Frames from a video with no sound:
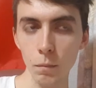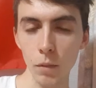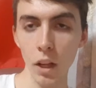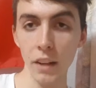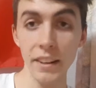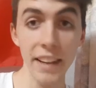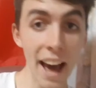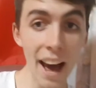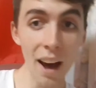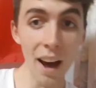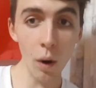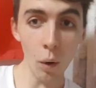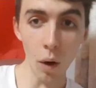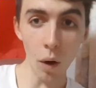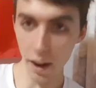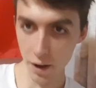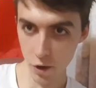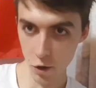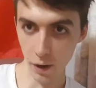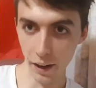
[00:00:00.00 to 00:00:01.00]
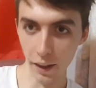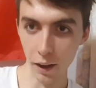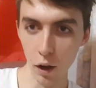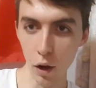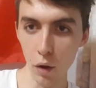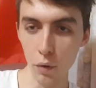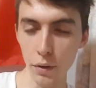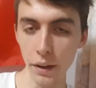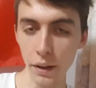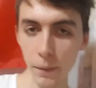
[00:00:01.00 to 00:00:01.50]
Now I drink
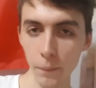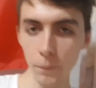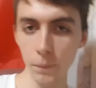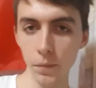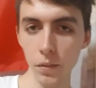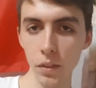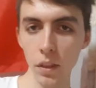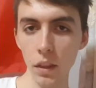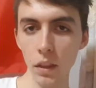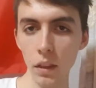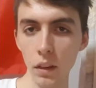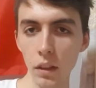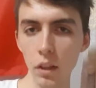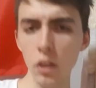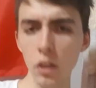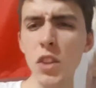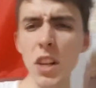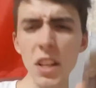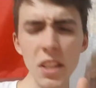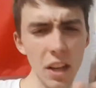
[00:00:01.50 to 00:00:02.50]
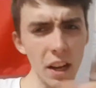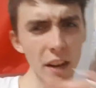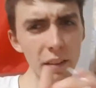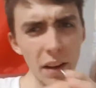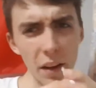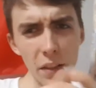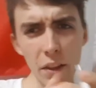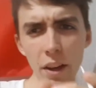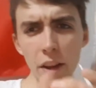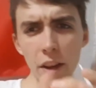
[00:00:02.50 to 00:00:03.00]
coffee. So that's kind of
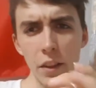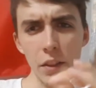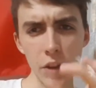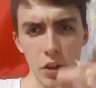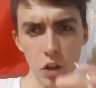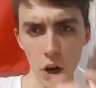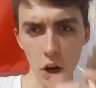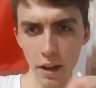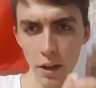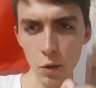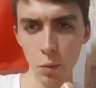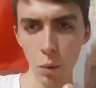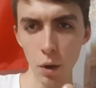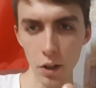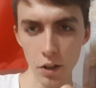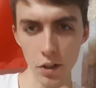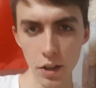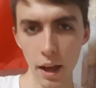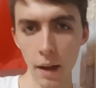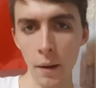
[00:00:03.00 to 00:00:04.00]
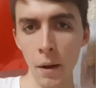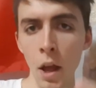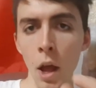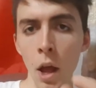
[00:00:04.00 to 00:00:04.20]
how the Chinese works there.